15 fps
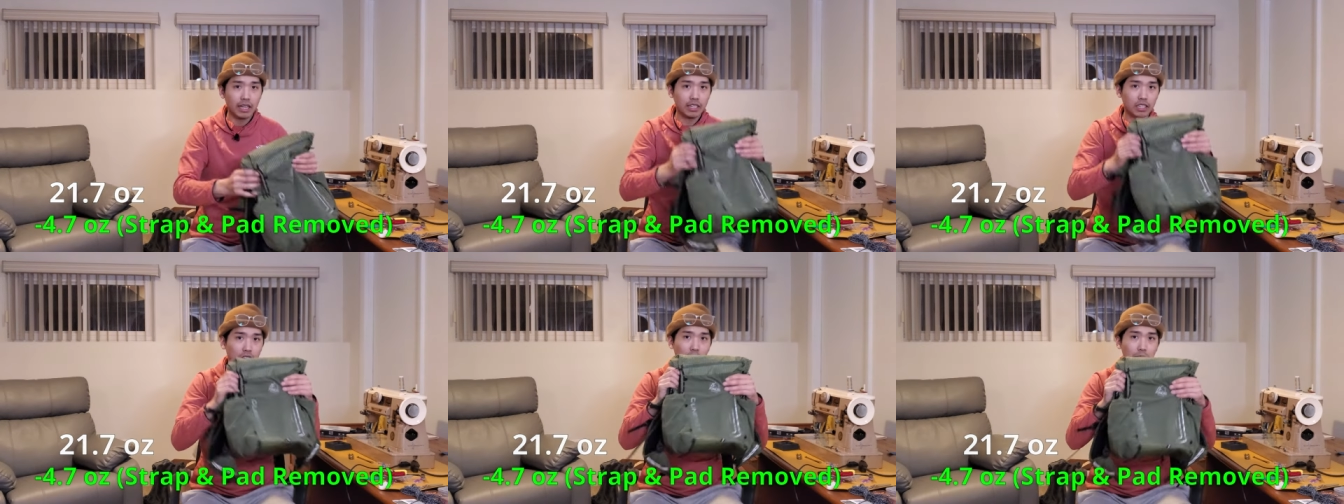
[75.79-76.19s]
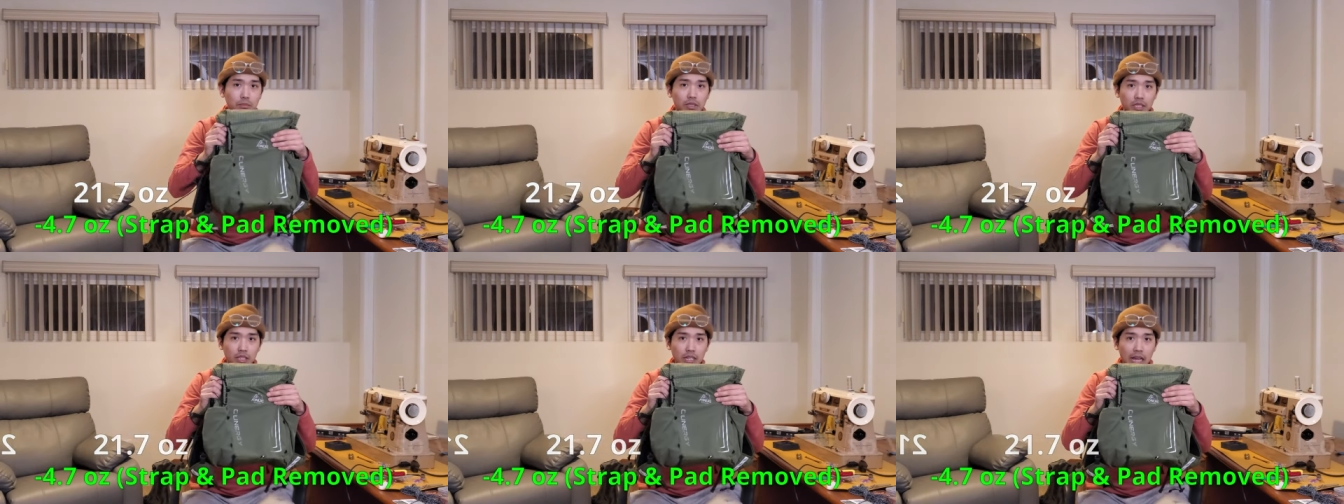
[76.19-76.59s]
it
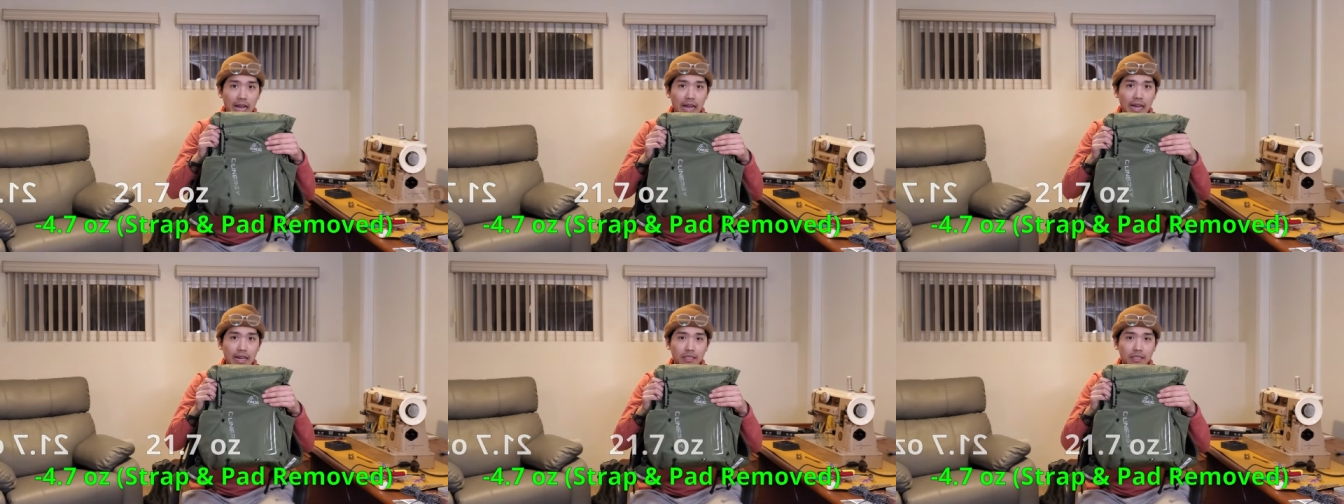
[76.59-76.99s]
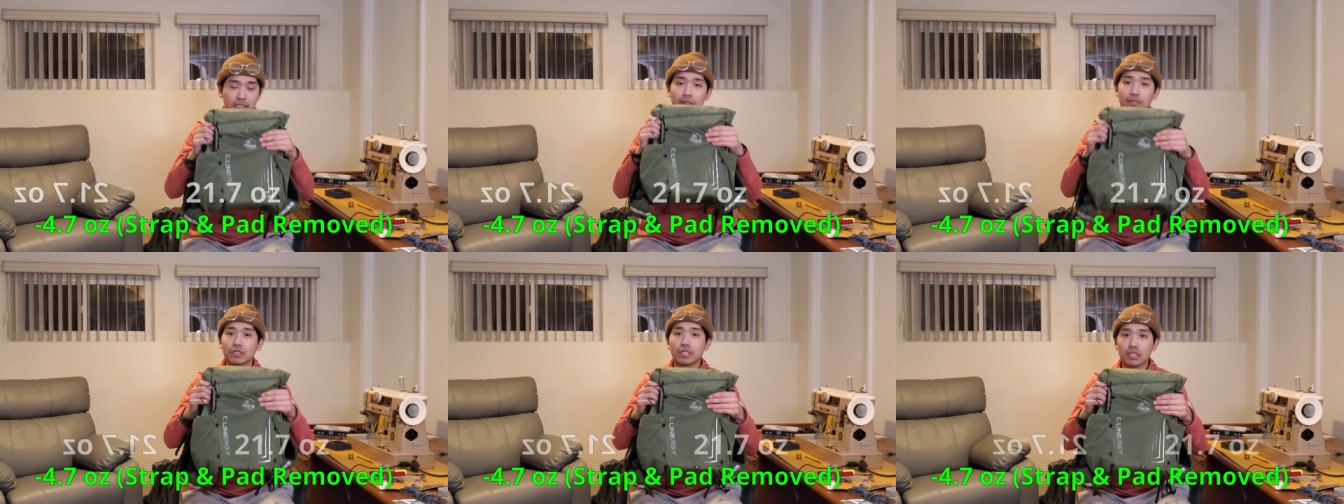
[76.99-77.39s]
comes in at
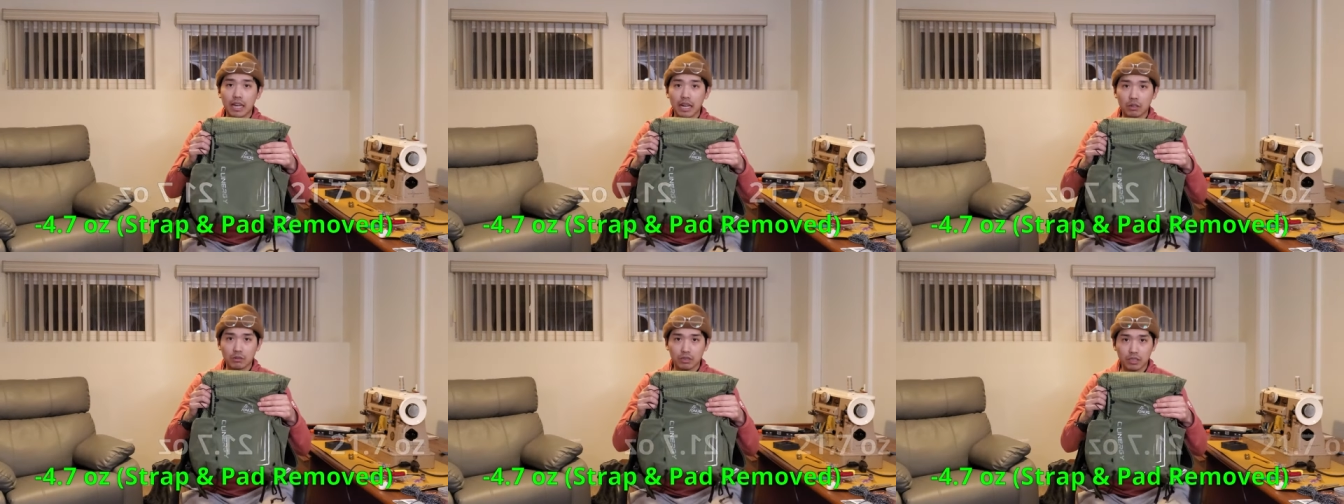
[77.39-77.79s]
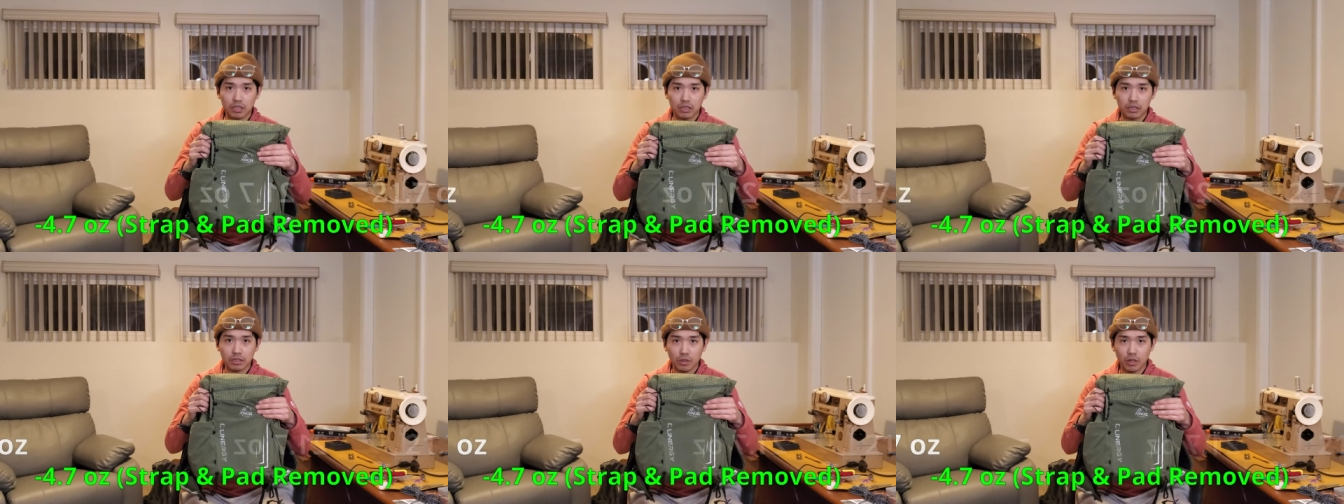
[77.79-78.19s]
seventeen
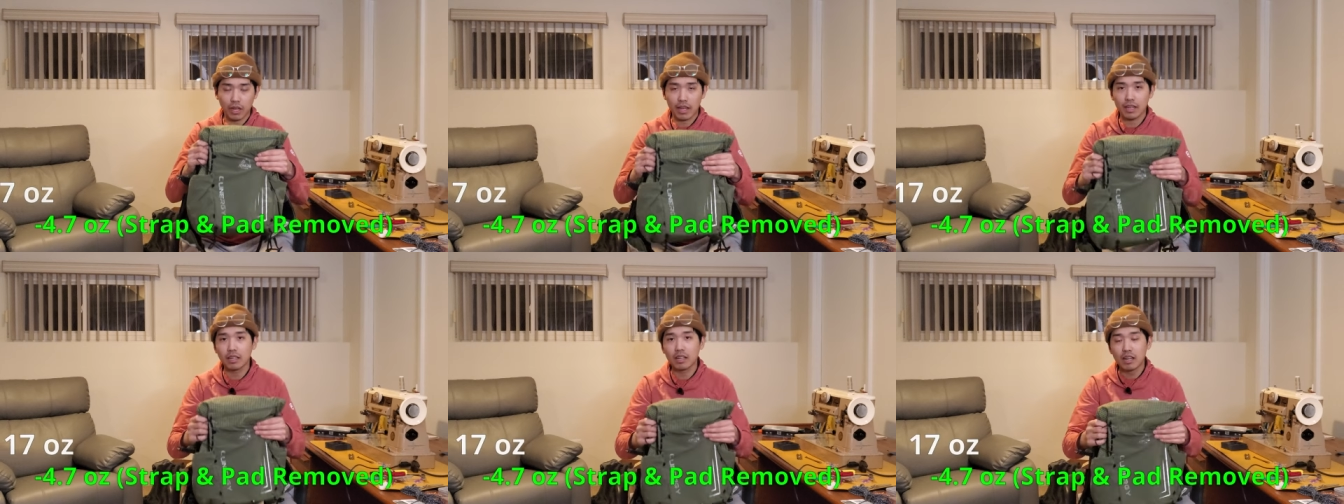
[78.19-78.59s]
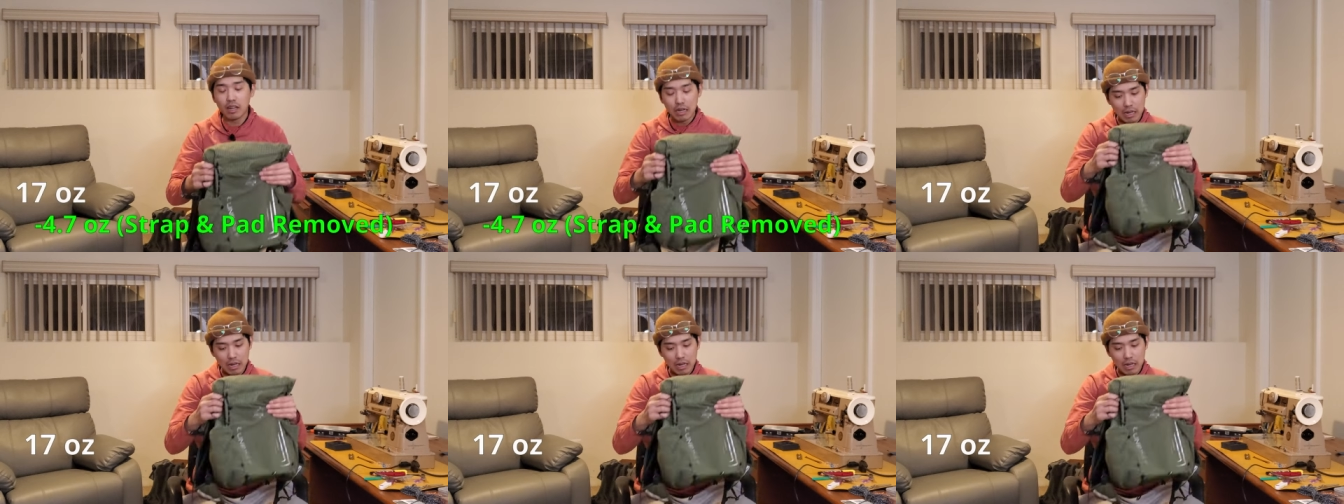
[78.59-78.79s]
ounces, okay?